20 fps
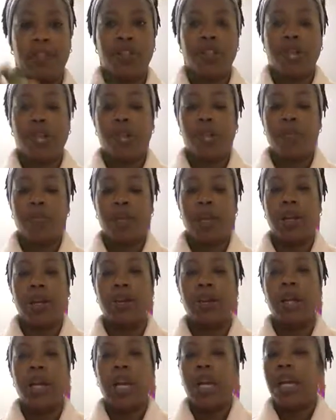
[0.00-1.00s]
Shake it up
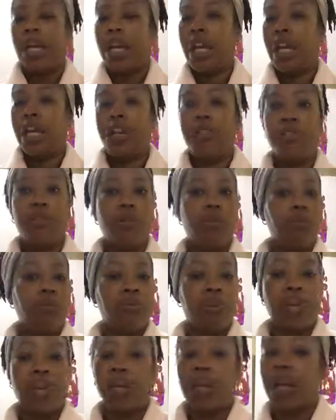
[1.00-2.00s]
well. And you
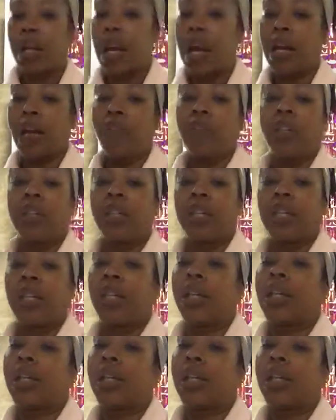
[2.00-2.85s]
don't need a lot of this either,